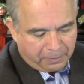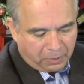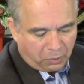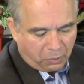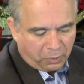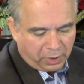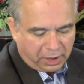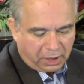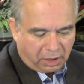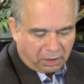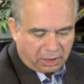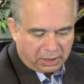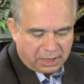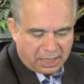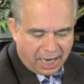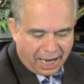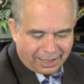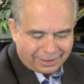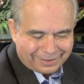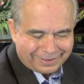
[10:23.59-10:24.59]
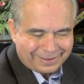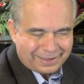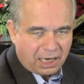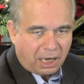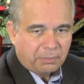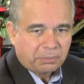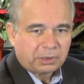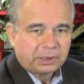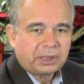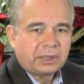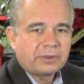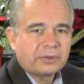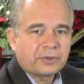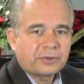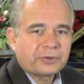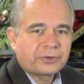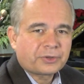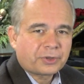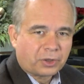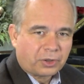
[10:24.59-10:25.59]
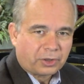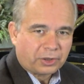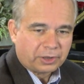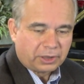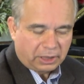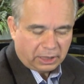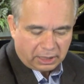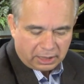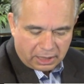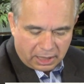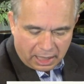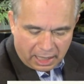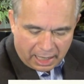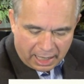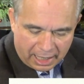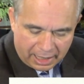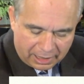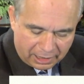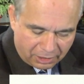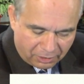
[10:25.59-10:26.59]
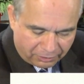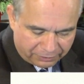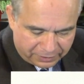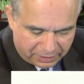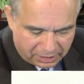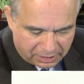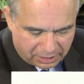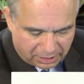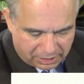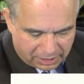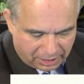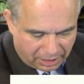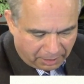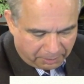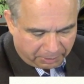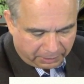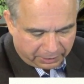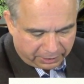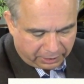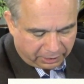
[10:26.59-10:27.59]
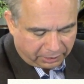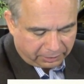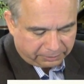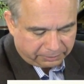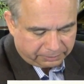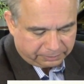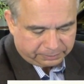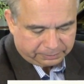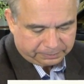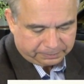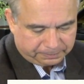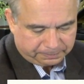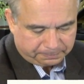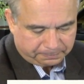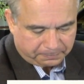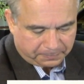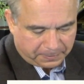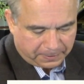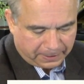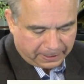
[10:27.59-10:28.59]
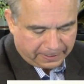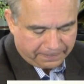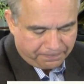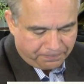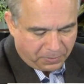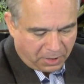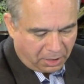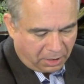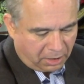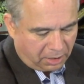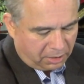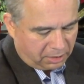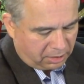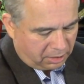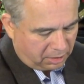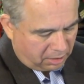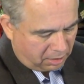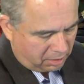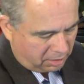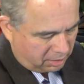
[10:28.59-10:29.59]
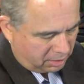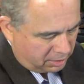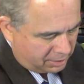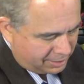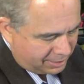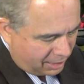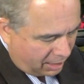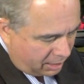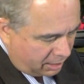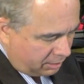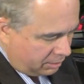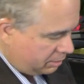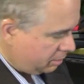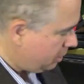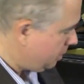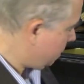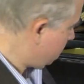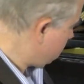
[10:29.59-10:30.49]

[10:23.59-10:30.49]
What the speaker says: we are not doubling the third in any of these examples here. Okay, the second